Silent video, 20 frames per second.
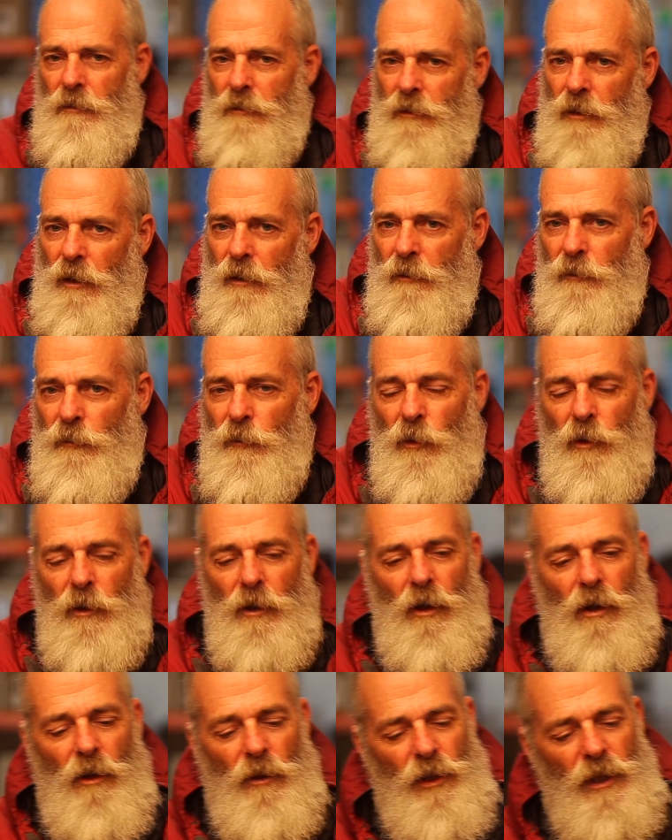So
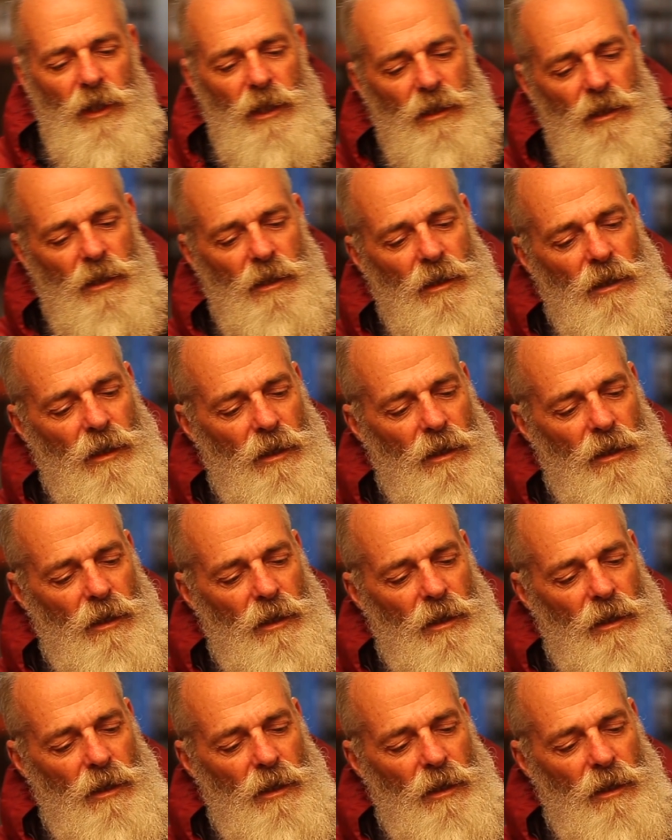I think it's